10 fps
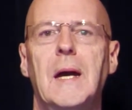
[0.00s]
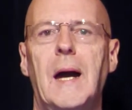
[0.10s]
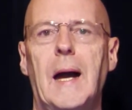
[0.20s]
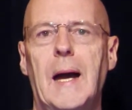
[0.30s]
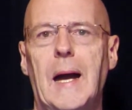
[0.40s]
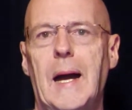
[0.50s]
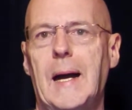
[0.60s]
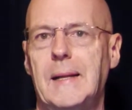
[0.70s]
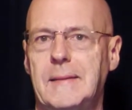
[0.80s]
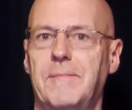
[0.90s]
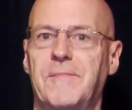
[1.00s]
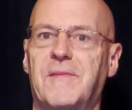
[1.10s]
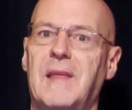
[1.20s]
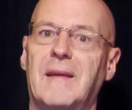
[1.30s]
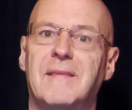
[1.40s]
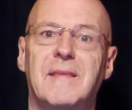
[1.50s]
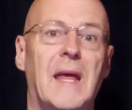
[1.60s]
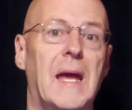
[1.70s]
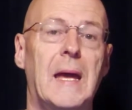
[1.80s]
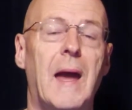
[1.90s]
and that's
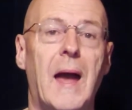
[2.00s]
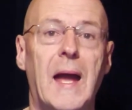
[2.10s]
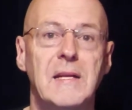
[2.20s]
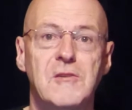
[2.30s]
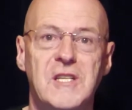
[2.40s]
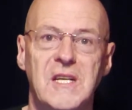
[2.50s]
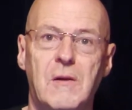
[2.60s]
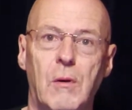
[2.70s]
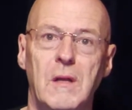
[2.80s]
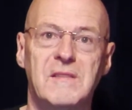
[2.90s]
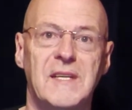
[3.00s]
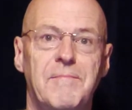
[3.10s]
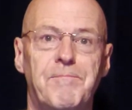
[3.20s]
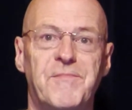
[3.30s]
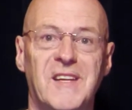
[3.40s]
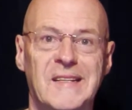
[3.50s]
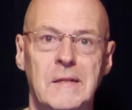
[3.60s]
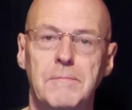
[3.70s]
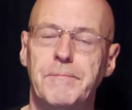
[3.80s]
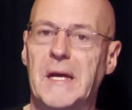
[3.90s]
their HD quality
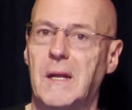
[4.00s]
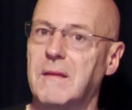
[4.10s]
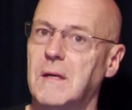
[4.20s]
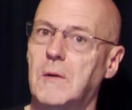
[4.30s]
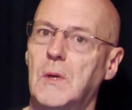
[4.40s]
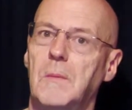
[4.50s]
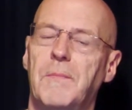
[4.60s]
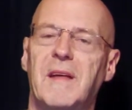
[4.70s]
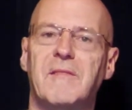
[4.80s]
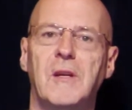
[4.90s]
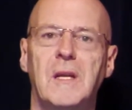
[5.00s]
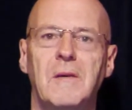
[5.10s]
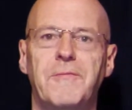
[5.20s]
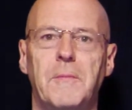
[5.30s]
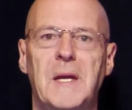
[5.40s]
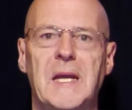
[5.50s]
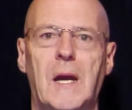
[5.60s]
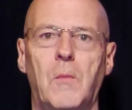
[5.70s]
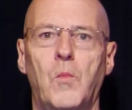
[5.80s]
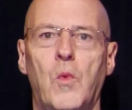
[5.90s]
signal. And I thought, well, that's good enough for me,
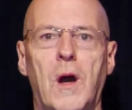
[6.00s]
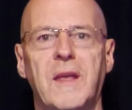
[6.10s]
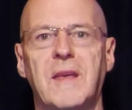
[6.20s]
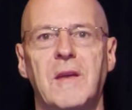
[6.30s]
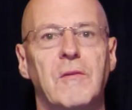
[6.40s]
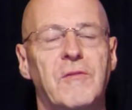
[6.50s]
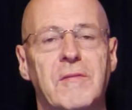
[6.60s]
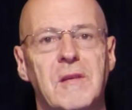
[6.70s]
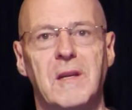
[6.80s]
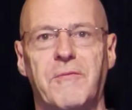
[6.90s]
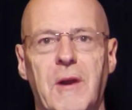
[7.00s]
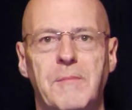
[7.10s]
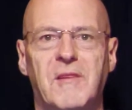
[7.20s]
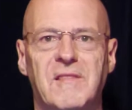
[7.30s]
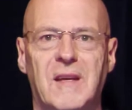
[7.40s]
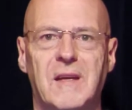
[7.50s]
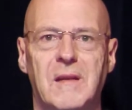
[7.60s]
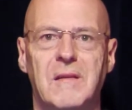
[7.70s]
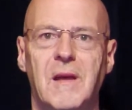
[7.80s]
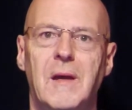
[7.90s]
and why use 30 frames a
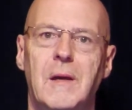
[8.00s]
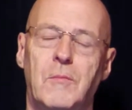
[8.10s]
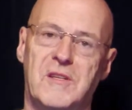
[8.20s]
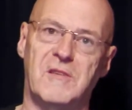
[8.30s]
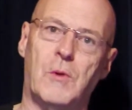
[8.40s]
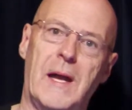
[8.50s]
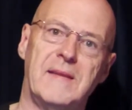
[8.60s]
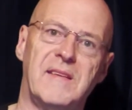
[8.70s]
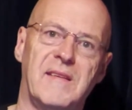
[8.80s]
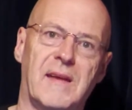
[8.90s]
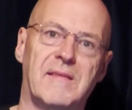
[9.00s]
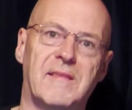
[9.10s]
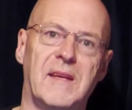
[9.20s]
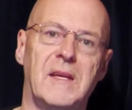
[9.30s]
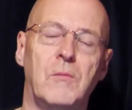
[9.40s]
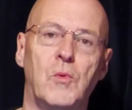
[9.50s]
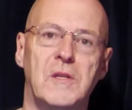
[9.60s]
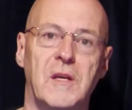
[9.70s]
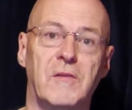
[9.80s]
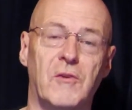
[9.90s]
second, which is what NTSC
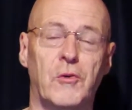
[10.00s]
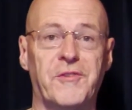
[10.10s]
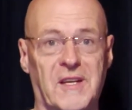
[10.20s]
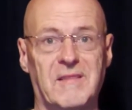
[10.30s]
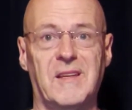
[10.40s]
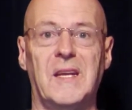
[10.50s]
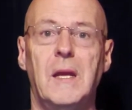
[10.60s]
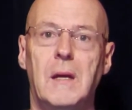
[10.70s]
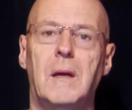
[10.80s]
would use, or 60.